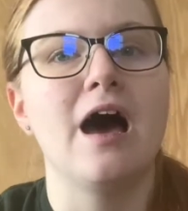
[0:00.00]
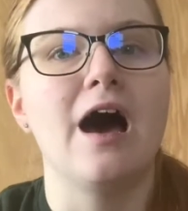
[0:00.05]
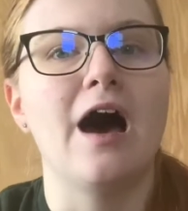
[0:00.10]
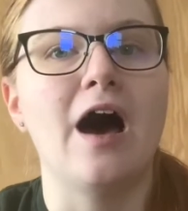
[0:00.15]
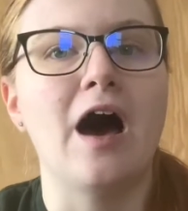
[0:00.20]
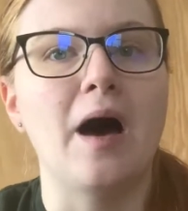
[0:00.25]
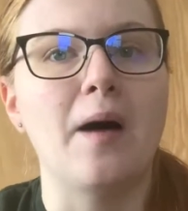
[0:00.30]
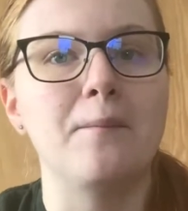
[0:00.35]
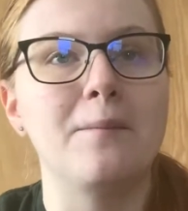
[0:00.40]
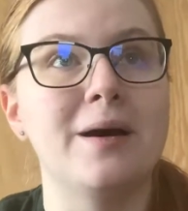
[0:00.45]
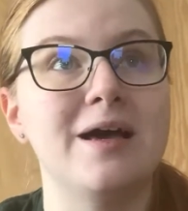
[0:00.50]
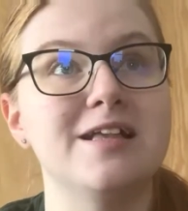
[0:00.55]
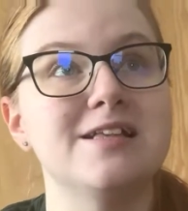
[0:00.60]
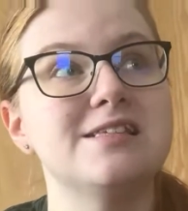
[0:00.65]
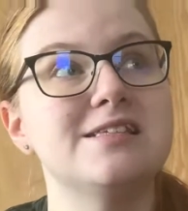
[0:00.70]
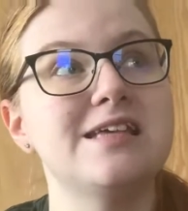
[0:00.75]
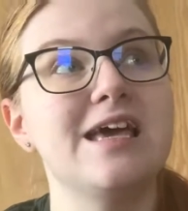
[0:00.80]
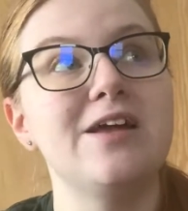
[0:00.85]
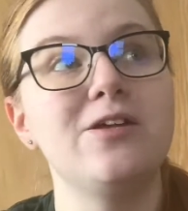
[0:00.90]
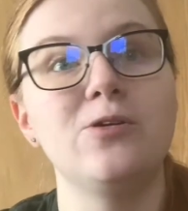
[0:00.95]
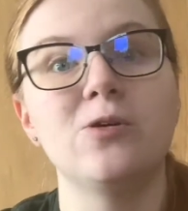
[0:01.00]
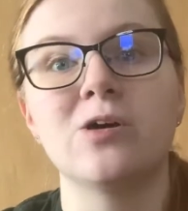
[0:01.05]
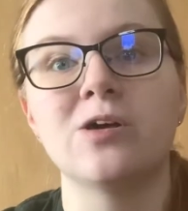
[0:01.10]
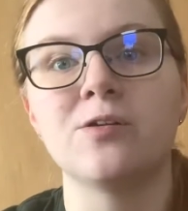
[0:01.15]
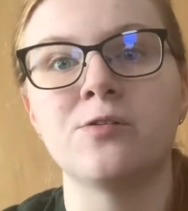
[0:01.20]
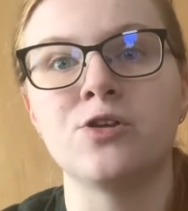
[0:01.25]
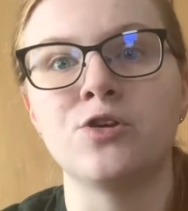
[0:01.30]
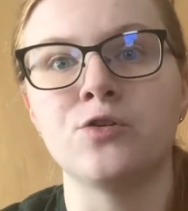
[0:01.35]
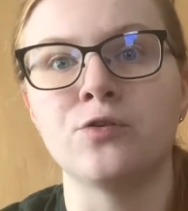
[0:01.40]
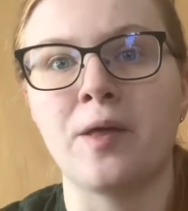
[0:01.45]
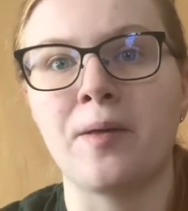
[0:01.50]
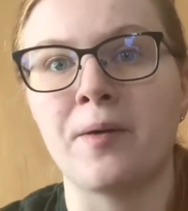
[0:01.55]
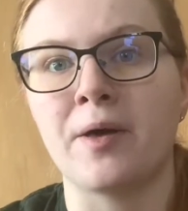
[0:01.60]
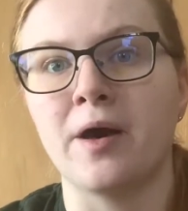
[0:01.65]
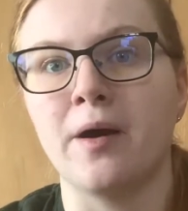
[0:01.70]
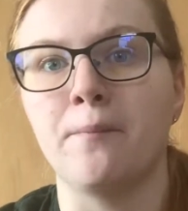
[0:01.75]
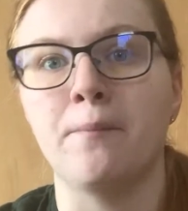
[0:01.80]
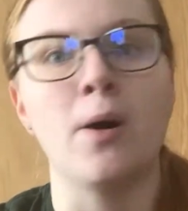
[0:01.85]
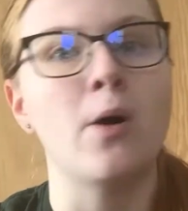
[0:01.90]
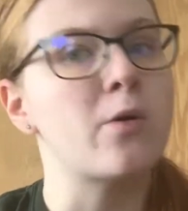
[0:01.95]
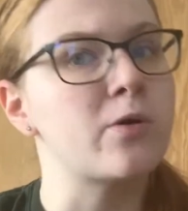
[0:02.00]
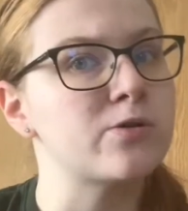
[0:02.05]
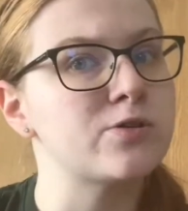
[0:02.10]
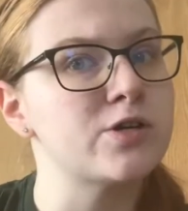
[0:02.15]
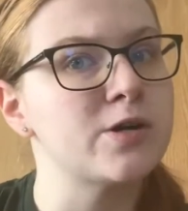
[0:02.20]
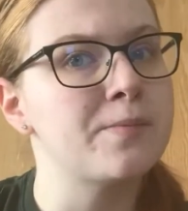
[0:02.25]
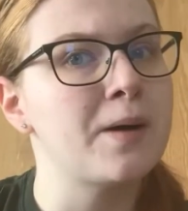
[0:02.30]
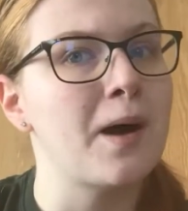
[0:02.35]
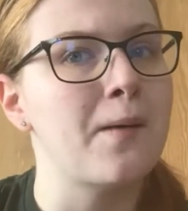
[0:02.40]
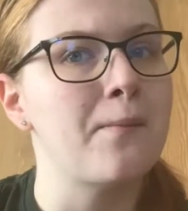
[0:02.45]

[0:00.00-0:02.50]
But instead you could do like a poster about